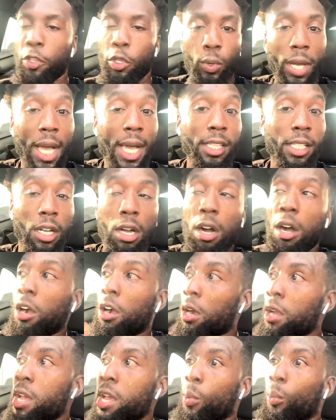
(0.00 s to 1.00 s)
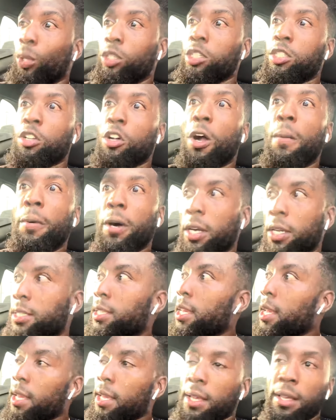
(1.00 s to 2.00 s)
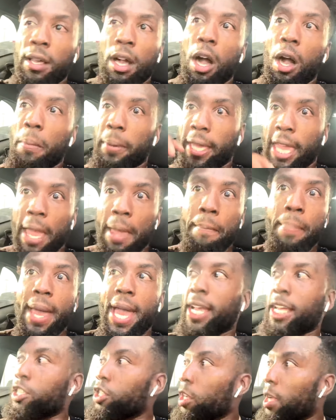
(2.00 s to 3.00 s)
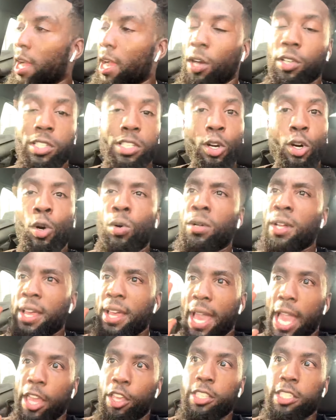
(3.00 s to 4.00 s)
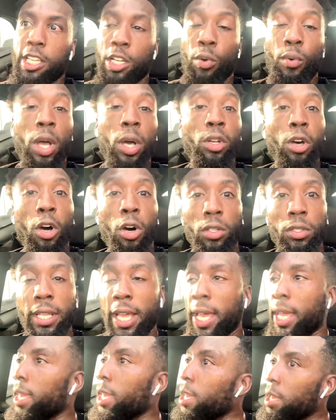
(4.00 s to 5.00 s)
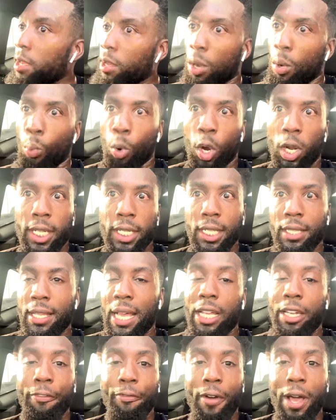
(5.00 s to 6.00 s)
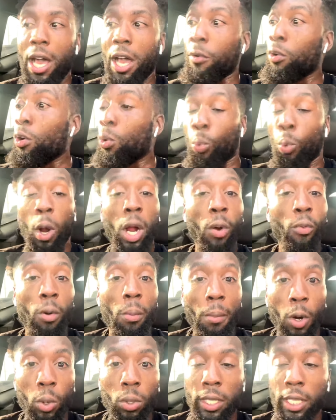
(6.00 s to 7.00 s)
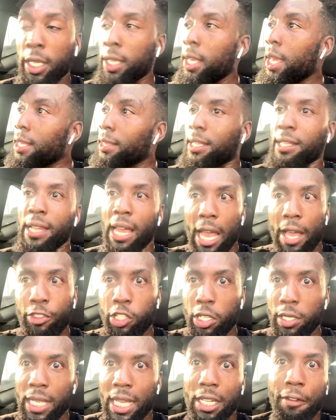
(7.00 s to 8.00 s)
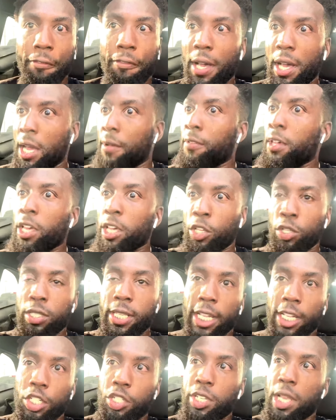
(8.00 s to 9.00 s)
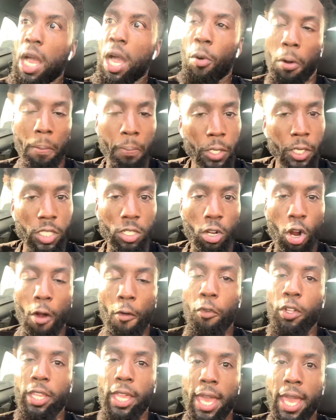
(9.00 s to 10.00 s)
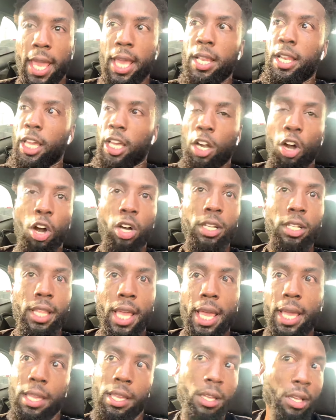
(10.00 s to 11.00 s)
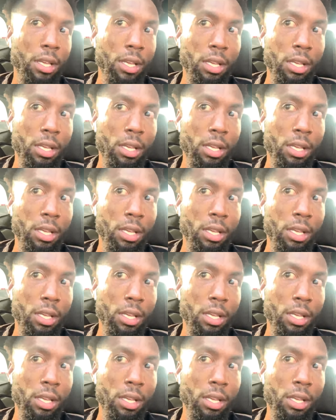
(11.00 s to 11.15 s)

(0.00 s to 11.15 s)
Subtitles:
you got in the car, went to Starbucks, came back into your household, and you're sitting around all day working a 9-to-5, working remotely. Then after your 9-to-5, you take a shower, put a scarf on your head, and call it a day.